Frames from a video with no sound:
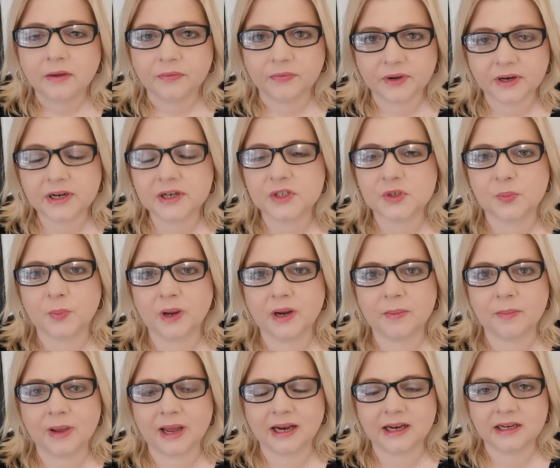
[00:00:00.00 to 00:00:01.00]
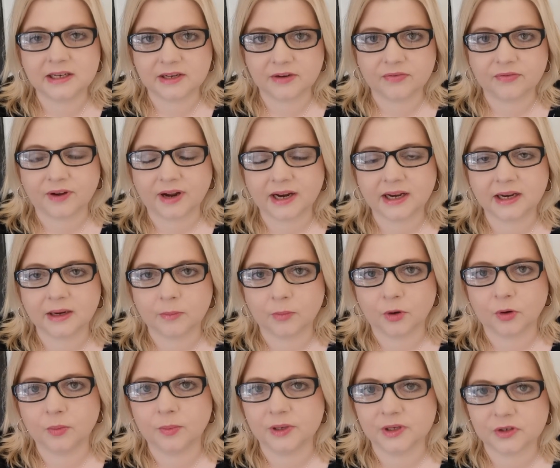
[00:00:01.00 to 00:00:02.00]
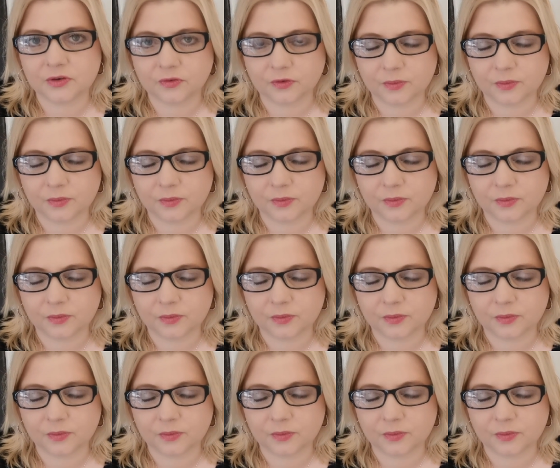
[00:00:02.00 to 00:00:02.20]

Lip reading: There has been many defining moments